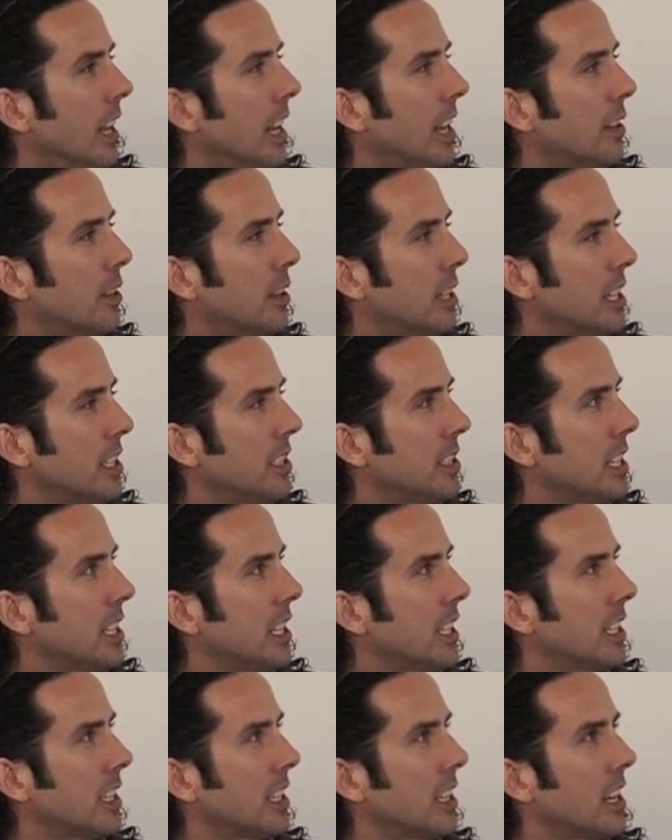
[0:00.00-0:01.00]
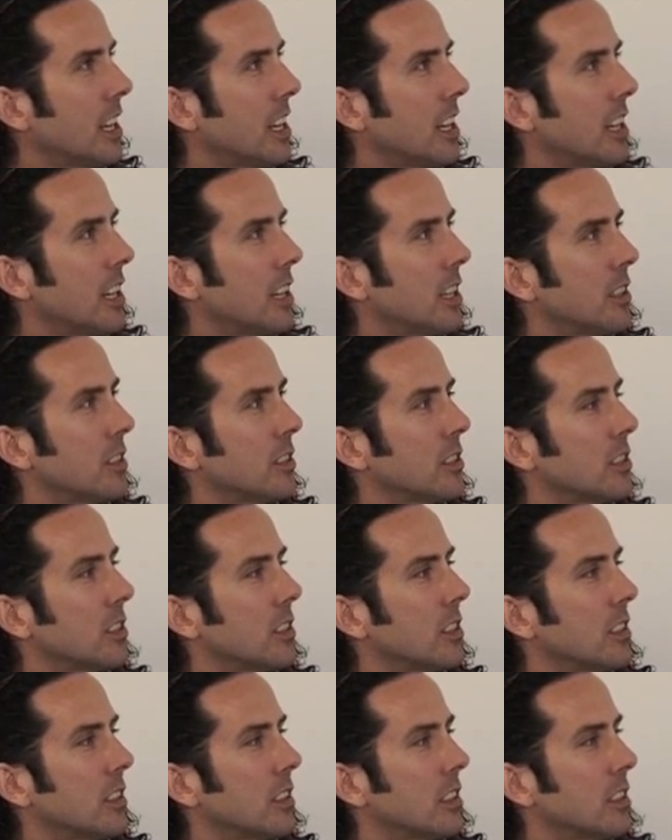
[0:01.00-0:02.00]
And these here are,
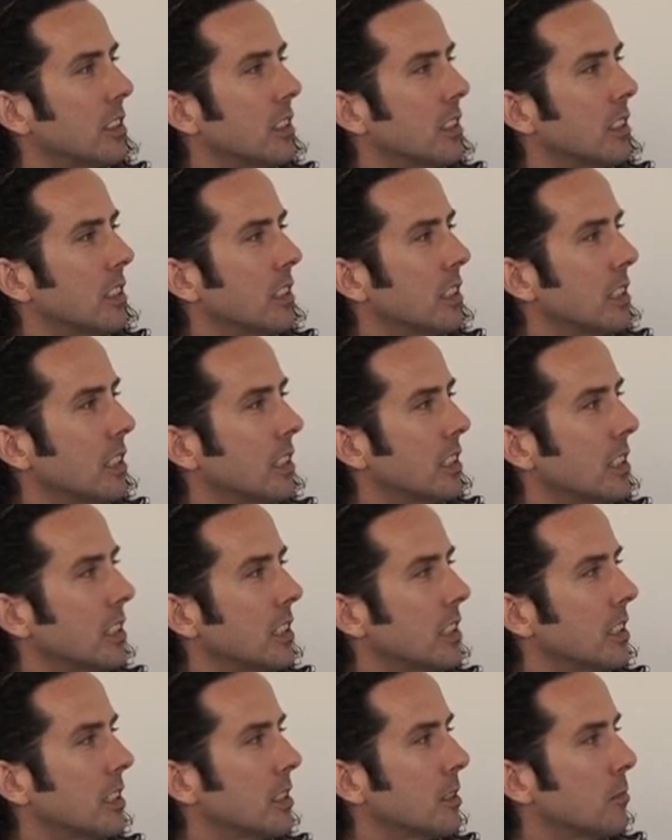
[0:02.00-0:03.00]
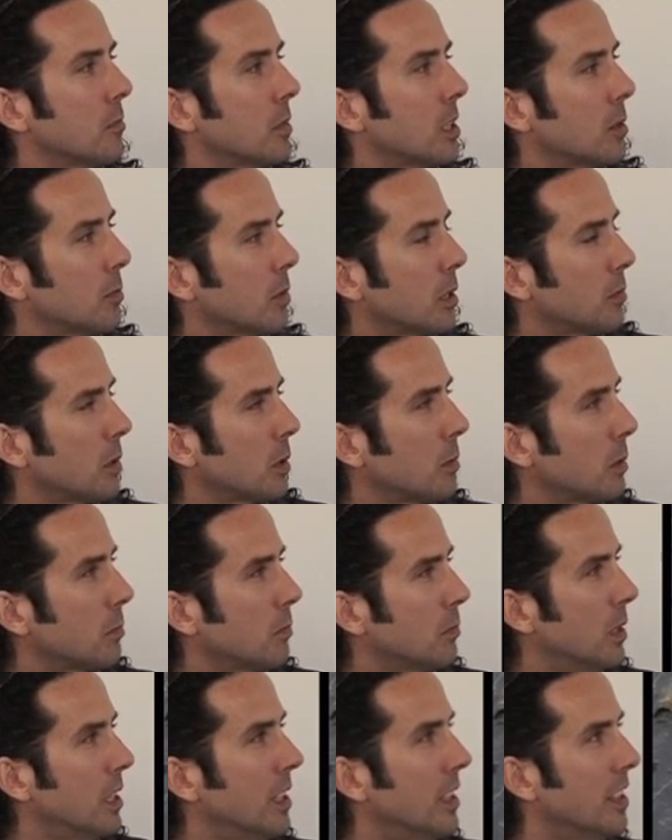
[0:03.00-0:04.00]

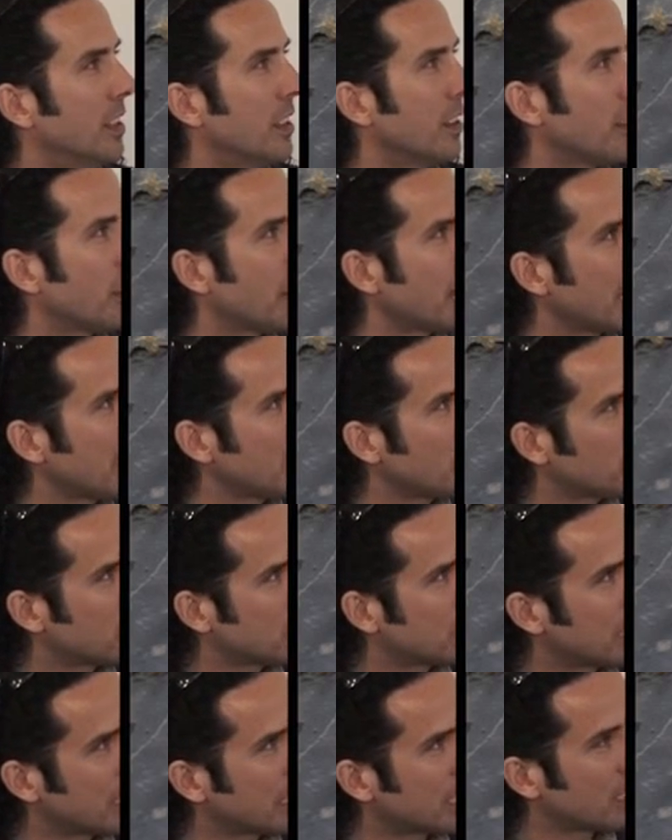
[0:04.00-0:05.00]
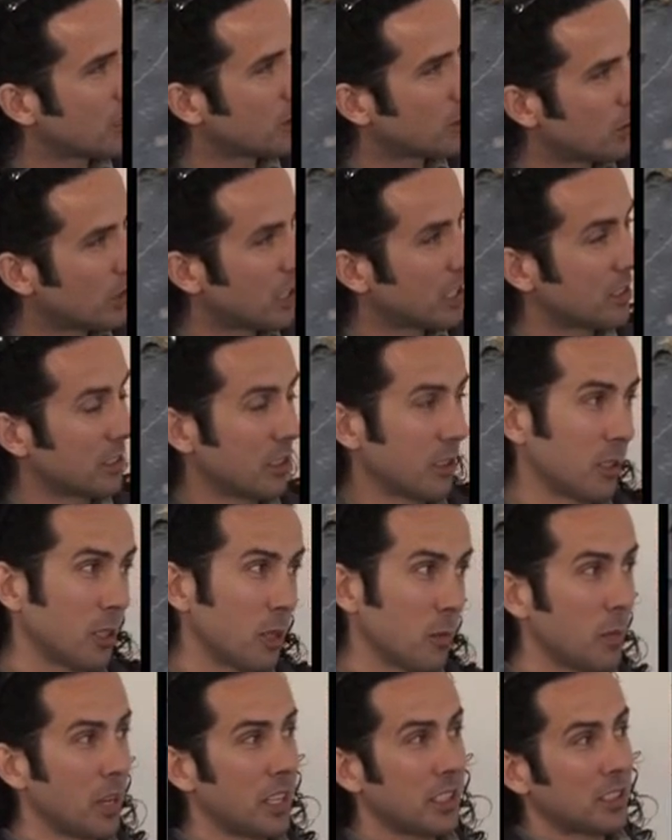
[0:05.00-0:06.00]
that in particular, right, not
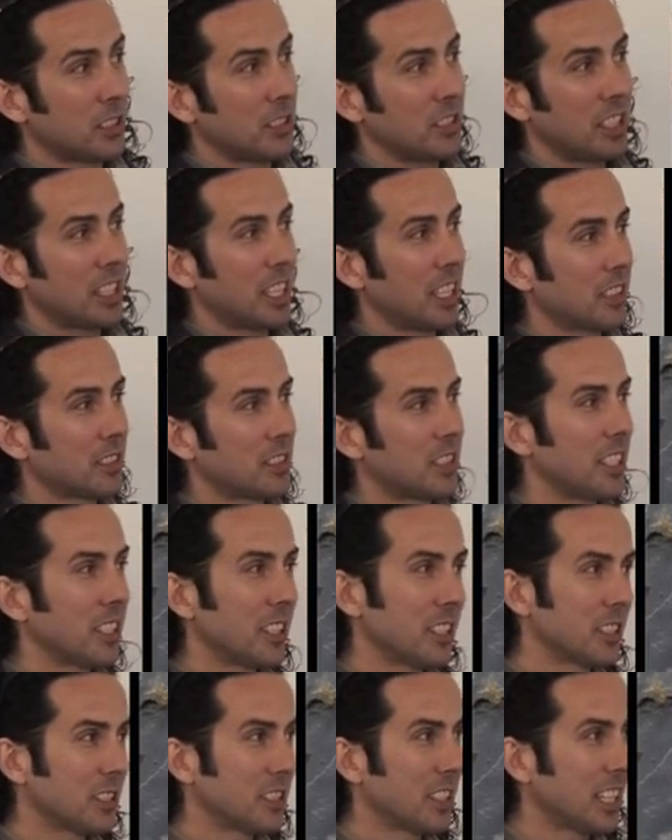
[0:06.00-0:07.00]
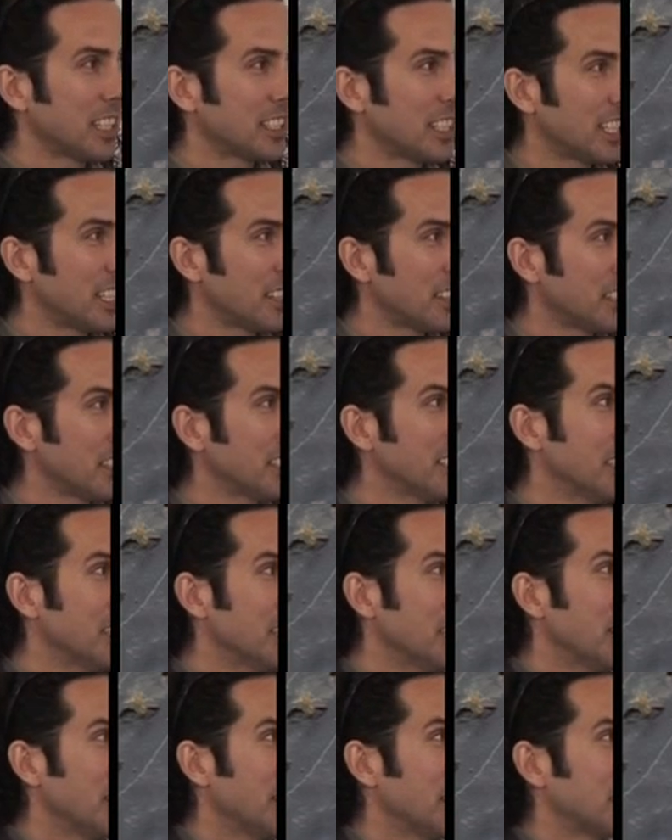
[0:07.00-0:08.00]
that it matters because you can't see it, I could say it's anything.
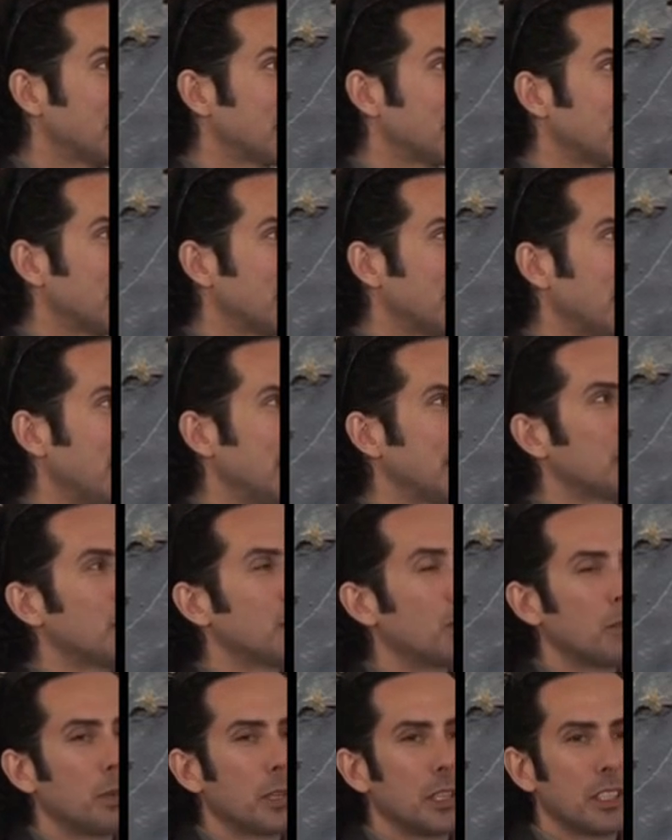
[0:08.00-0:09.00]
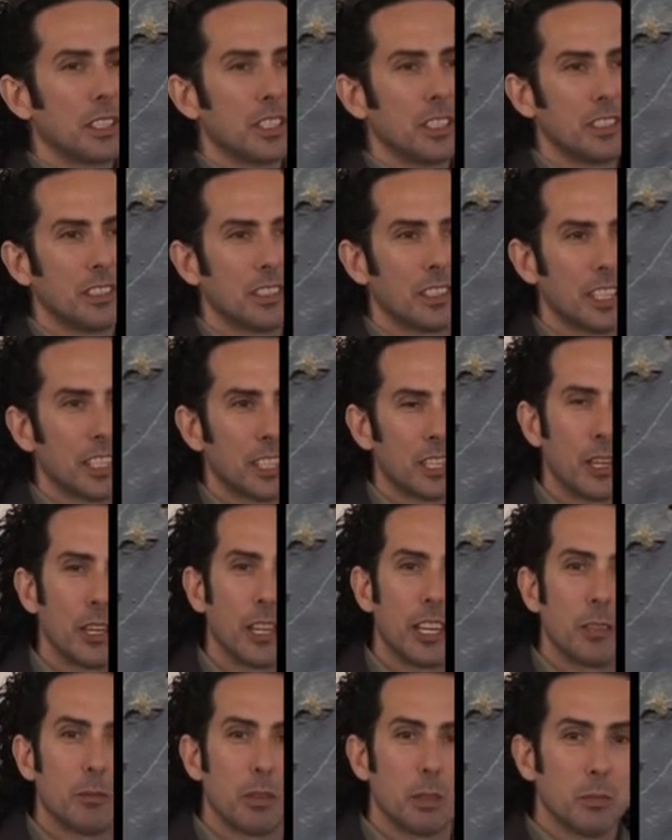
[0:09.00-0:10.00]
It's enteropogon,
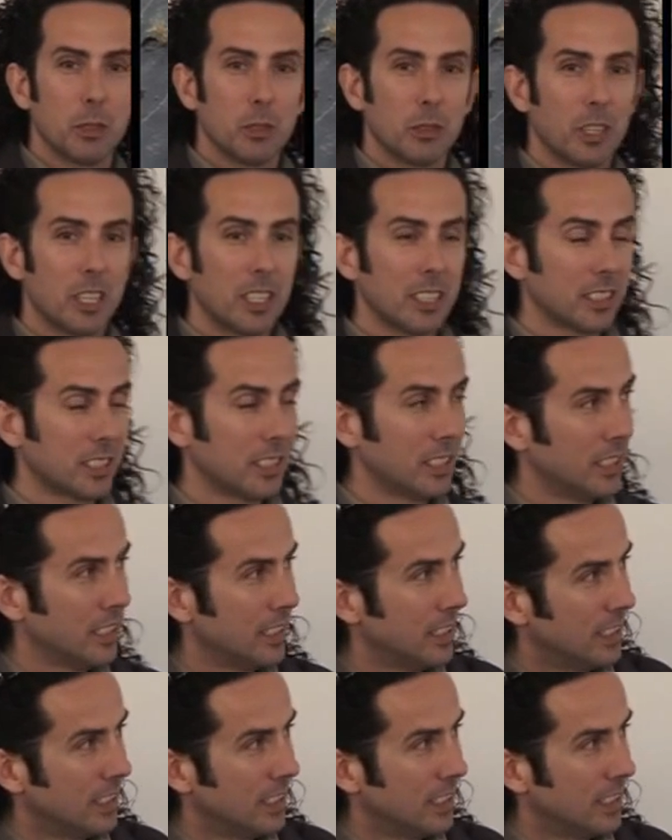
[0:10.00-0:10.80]
curly windmill grass.